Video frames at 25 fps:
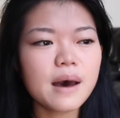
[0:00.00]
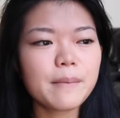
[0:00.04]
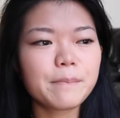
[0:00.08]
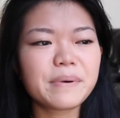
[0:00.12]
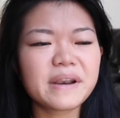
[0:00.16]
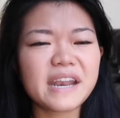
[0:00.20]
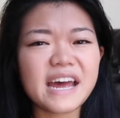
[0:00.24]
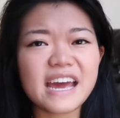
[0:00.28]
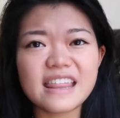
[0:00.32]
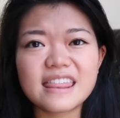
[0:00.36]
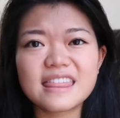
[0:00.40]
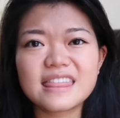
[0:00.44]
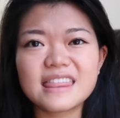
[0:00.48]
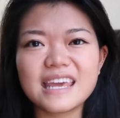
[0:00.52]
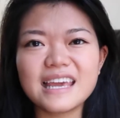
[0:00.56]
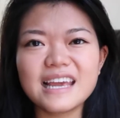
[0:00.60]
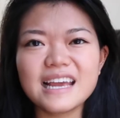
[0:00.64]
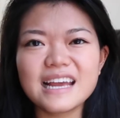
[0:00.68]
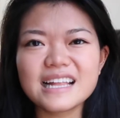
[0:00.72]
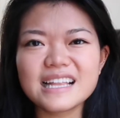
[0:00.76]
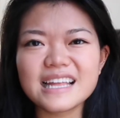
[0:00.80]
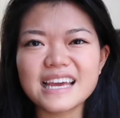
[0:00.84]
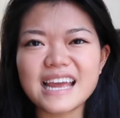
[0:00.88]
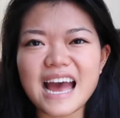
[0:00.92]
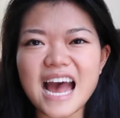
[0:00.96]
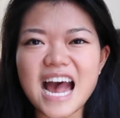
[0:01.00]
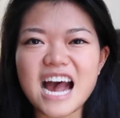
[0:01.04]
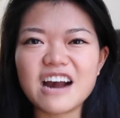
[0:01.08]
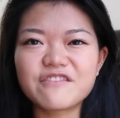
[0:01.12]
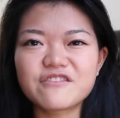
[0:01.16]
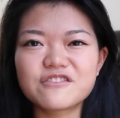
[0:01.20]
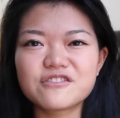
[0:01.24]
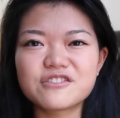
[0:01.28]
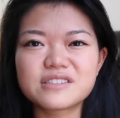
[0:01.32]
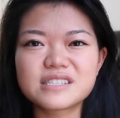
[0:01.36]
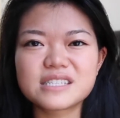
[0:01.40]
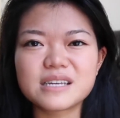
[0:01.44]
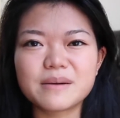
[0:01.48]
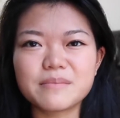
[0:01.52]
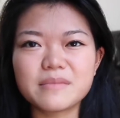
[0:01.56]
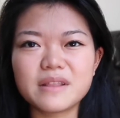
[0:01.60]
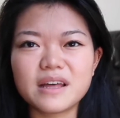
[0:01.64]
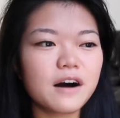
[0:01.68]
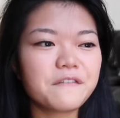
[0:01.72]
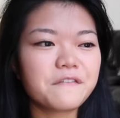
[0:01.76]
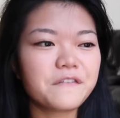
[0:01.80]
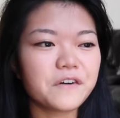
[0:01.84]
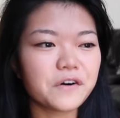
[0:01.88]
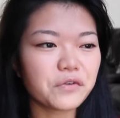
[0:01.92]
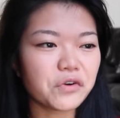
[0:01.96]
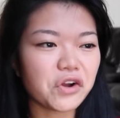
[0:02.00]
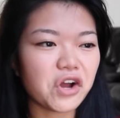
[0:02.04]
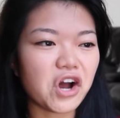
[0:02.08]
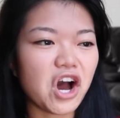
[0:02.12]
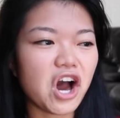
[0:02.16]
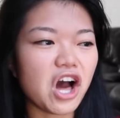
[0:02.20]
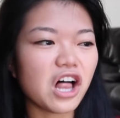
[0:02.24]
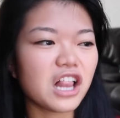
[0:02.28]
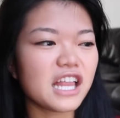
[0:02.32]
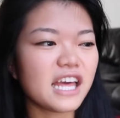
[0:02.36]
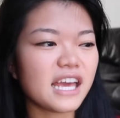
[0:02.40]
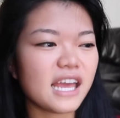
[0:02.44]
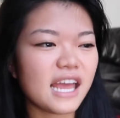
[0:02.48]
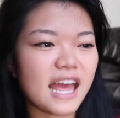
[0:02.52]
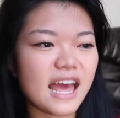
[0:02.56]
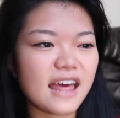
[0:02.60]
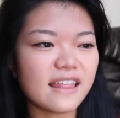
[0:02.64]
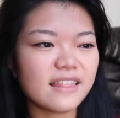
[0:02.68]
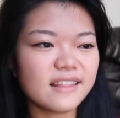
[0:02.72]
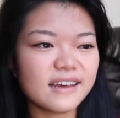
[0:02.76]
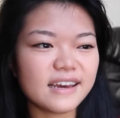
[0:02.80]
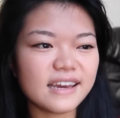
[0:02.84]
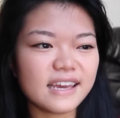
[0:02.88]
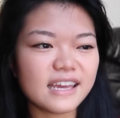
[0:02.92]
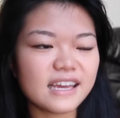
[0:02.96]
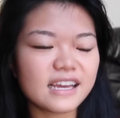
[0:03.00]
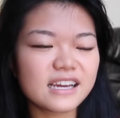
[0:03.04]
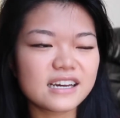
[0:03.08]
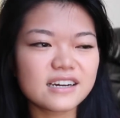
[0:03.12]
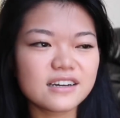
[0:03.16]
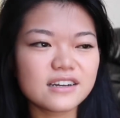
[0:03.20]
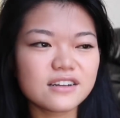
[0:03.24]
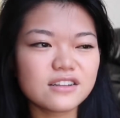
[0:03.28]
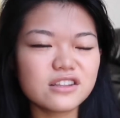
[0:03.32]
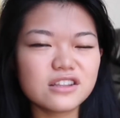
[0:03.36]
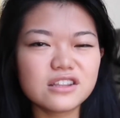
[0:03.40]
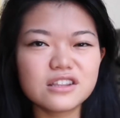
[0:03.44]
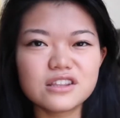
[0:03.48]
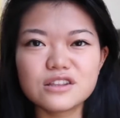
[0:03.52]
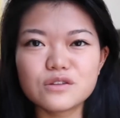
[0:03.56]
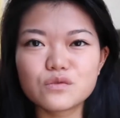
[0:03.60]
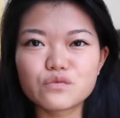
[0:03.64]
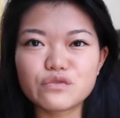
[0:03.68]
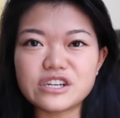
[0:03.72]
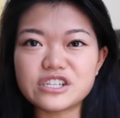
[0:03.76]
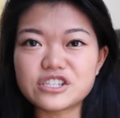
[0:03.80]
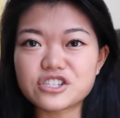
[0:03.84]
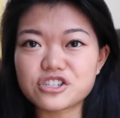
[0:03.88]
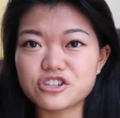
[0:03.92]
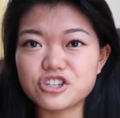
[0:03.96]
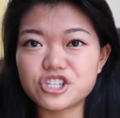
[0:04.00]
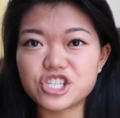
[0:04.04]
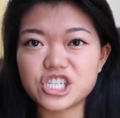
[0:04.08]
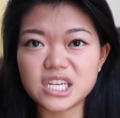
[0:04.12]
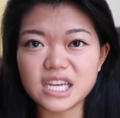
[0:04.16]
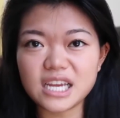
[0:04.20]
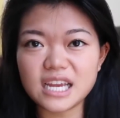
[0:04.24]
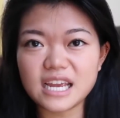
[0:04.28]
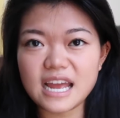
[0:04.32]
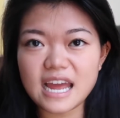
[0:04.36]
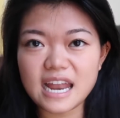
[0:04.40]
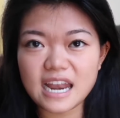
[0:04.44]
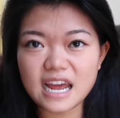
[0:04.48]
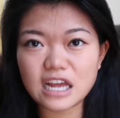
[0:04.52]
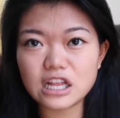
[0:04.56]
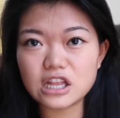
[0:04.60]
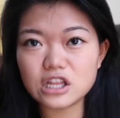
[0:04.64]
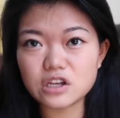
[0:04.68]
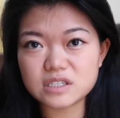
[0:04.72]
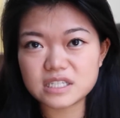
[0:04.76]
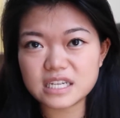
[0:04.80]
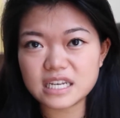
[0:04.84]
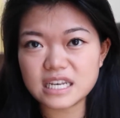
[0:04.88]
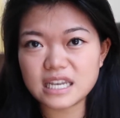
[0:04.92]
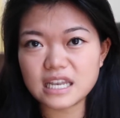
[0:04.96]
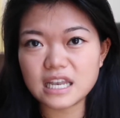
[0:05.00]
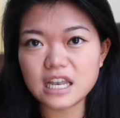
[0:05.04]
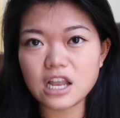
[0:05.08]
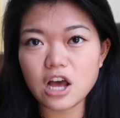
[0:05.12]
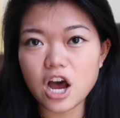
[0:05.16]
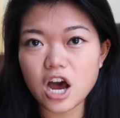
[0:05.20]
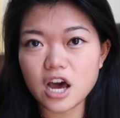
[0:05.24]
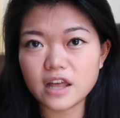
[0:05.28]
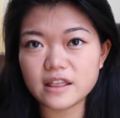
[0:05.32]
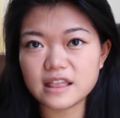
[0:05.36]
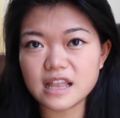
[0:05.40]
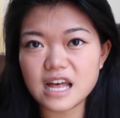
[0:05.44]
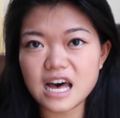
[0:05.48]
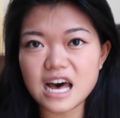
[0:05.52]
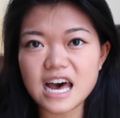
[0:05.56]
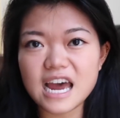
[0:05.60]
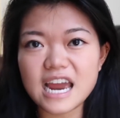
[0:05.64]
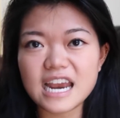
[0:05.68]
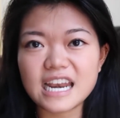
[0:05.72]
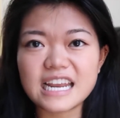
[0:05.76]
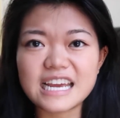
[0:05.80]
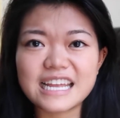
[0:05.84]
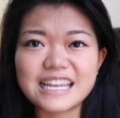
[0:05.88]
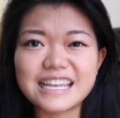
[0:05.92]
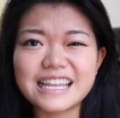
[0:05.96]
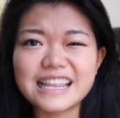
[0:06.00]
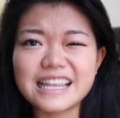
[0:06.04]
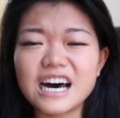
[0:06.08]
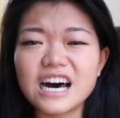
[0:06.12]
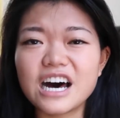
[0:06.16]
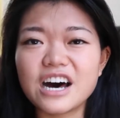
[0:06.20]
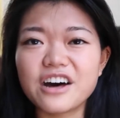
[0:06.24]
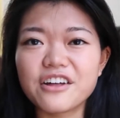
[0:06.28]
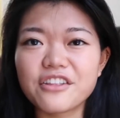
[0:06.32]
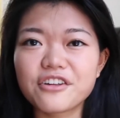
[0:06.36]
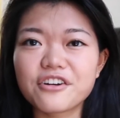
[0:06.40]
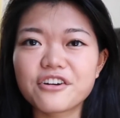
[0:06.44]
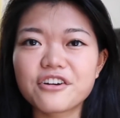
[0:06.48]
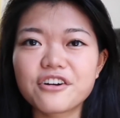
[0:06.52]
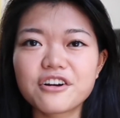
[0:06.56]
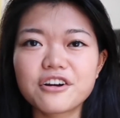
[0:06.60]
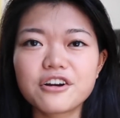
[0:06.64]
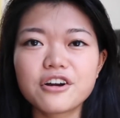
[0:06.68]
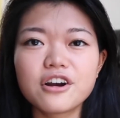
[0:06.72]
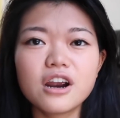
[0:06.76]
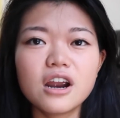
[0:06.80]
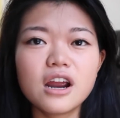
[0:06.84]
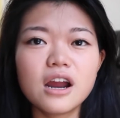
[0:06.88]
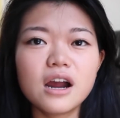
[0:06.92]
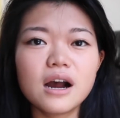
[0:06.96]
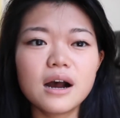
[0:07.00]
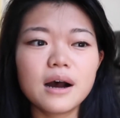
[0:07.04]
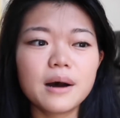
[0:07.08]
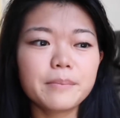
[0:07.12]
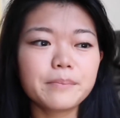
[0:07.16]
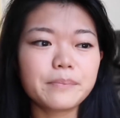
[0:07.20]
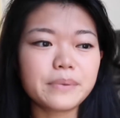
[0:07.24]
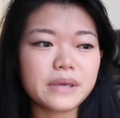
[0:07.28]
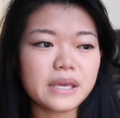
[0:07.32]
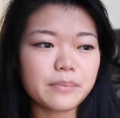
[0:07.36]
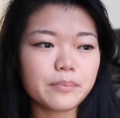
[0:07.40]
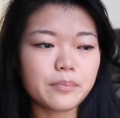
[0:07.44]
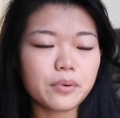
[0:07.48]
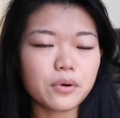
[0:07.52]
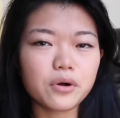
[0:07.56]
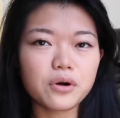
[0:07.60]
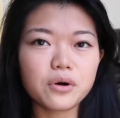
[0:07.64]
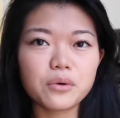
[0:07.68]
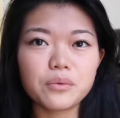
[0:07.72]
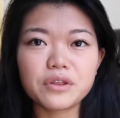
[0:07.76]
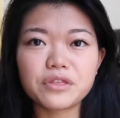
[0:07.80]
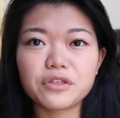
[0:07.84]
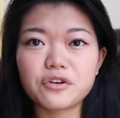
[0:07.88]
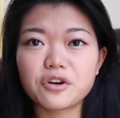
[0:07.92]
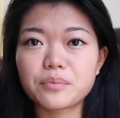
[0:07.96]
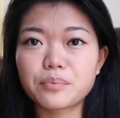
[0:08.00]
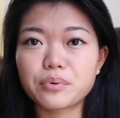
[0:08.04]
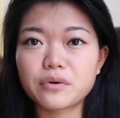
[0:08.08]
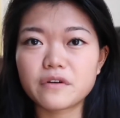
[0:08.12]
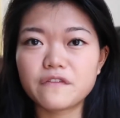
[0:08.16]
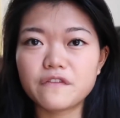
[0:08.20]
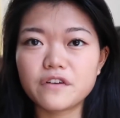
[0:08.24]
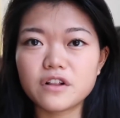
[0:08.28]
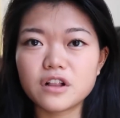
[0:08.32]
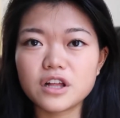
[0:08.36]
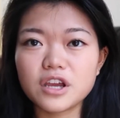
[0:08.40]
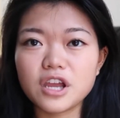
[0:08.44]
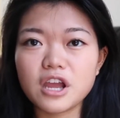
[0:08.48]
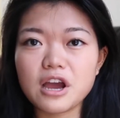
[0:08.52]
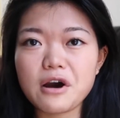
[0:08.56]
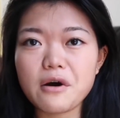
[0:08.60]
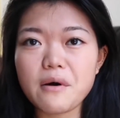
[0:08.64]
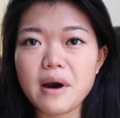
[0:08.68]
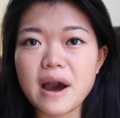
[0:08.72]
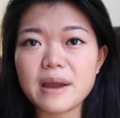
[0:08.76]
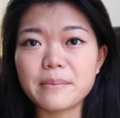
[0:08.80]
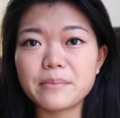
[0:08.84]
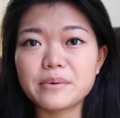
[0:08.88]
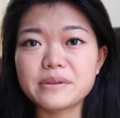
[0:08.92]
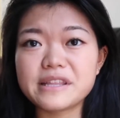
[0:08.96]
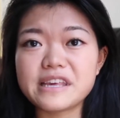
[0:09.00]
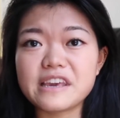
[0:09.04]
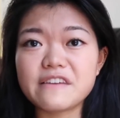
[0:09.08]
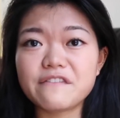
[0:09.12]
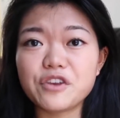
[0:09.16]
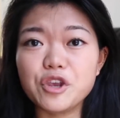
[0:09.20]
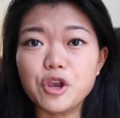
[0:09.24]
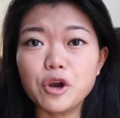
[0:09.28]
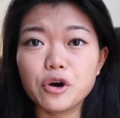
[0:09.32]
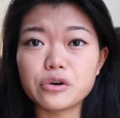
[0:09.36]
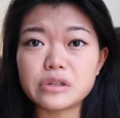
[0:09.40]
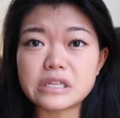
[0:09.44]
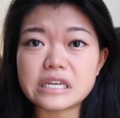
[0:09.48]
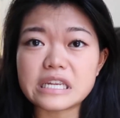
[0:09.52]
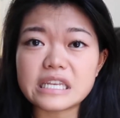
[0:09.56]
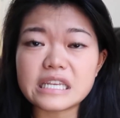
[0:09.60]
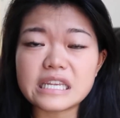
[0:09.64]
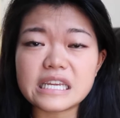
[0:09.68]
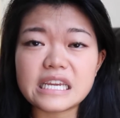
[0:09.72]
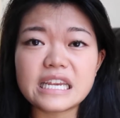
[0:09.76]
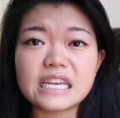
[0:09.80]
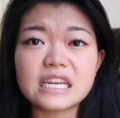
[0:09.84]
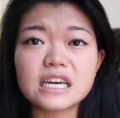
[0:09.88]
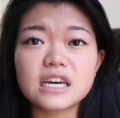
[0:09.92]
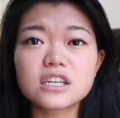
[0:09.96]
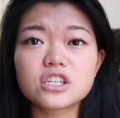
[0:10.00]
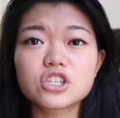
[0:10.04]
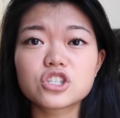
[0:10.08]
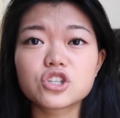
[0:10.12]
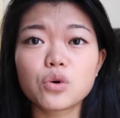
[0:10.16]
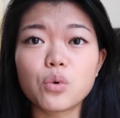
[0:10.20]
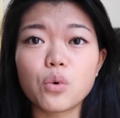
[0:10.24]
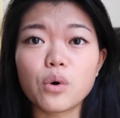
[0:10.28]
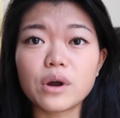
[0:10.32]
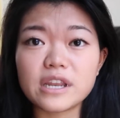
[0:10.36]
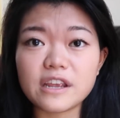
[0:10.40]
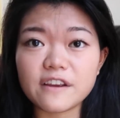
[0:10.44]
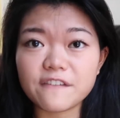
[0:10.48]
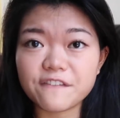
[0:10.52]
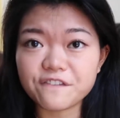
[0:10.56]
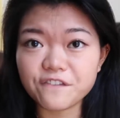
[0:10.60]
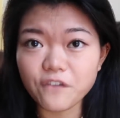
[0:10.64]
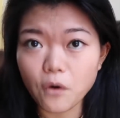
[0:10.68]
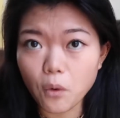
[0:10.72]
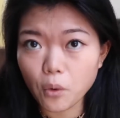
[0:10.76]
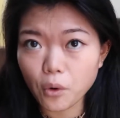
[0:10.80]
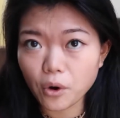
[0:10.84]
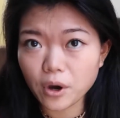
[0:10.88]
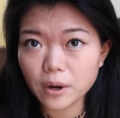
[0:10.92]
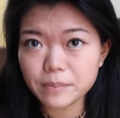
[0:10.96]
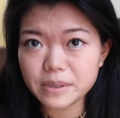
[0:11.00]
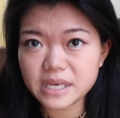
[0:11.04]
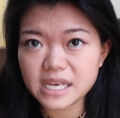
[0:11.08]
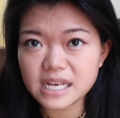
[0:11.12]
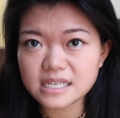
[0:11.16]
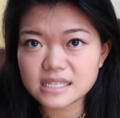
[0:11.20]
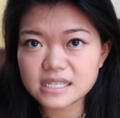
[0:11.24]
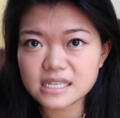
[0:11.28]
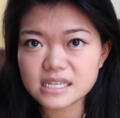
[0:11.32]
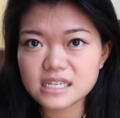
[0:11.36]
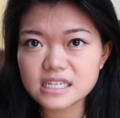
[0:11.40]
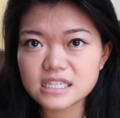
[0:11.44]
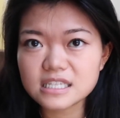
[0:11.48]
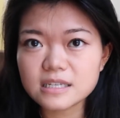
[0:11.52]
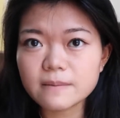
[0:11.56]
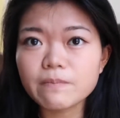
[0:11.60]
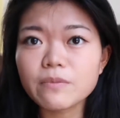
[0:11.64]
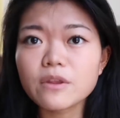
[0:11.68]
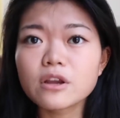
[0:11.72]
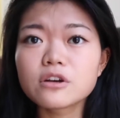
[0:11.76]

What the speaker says: but I think like after some phone calling and like researching, and I looked at online and other people with their portfolio, I believe you only need 24 pieces.